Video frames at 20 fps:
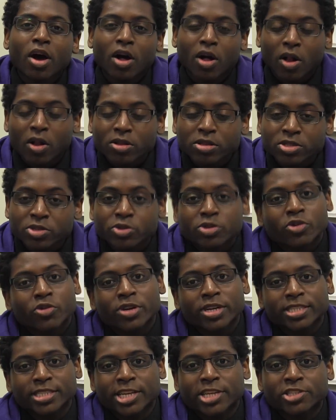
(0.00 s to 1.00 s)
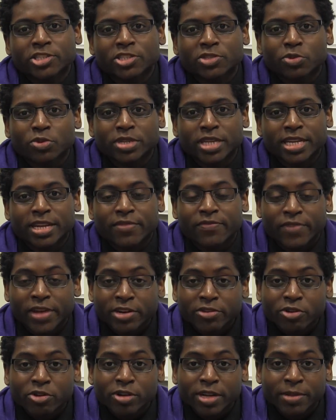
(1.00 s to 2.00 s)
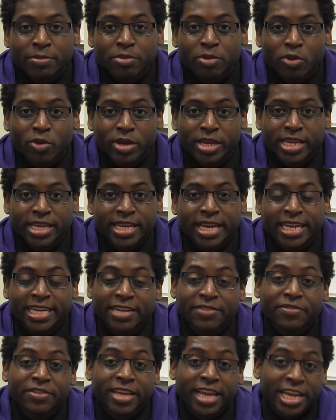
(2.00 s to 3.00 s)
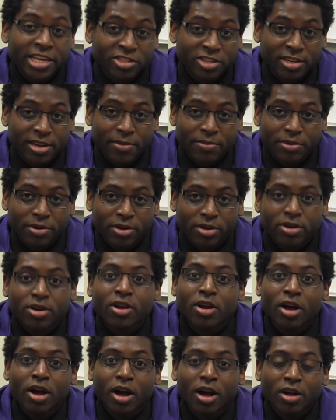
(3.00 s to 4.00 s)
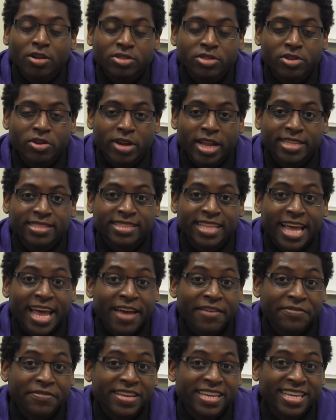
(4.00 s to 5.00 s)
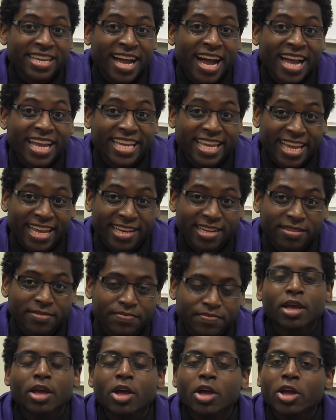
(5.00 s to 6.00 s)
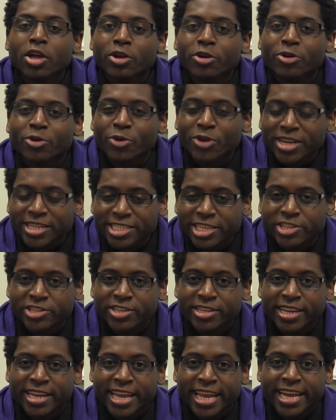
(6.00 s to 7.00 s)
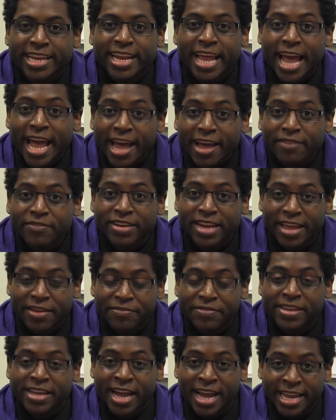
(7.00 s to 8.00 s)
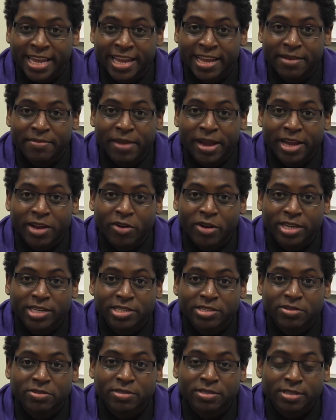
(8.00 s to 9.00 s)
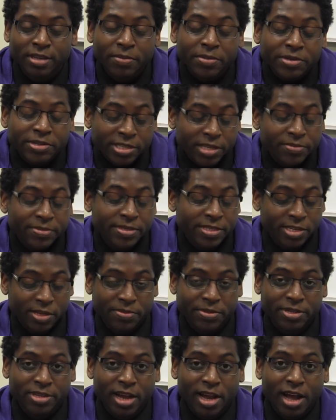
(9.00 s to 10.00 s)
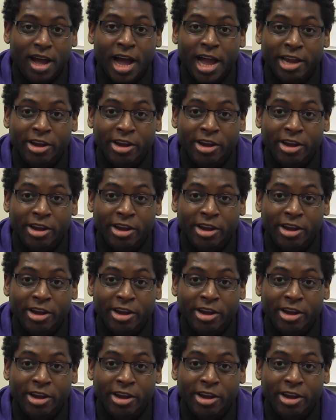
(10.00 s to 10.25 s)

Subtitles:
All student organizations will need a Federal Employee Identification Number, also known as the FEIN. Your organization can have an FEIN by going to www.irs.gov.